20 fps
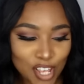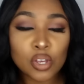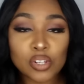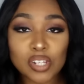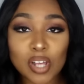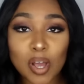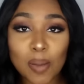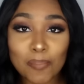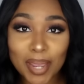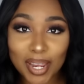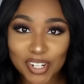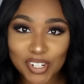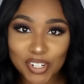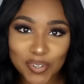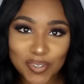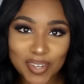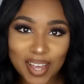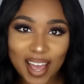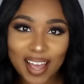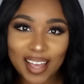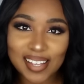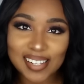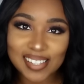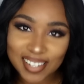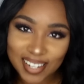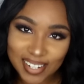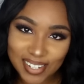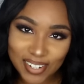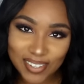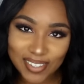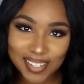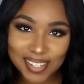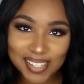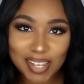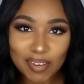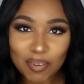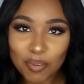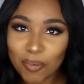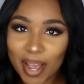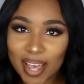So make sure you guys enter this
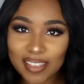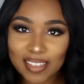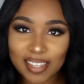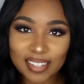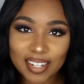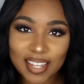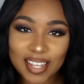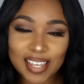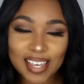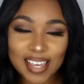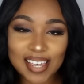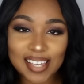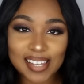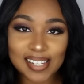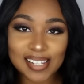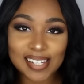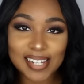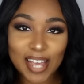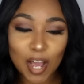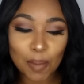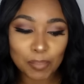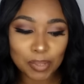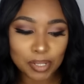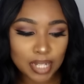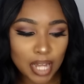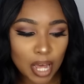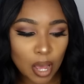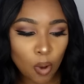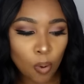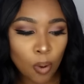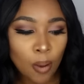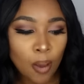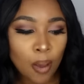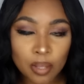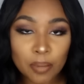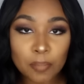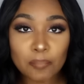giveaway. The link is down below.